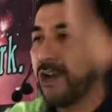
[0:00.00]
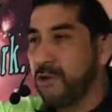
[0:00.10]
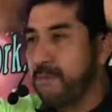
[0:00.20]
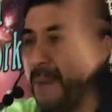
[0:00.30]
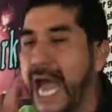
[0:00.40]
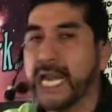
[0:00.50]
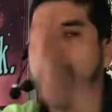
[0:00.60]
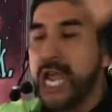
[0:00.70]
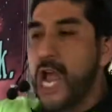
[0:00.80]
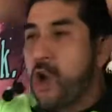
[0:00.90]

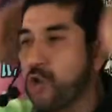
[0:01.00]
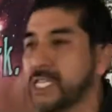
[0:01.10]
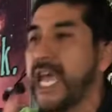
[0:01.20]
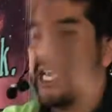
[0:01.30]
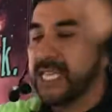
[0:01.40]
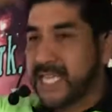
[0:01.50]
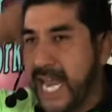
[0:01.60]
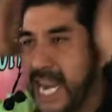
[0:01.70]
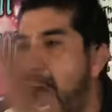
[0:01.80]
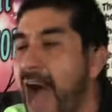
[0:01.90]
Almighty who says,
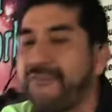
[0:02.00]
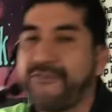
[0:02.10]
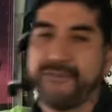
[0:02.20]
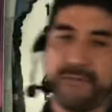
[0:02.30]
enough.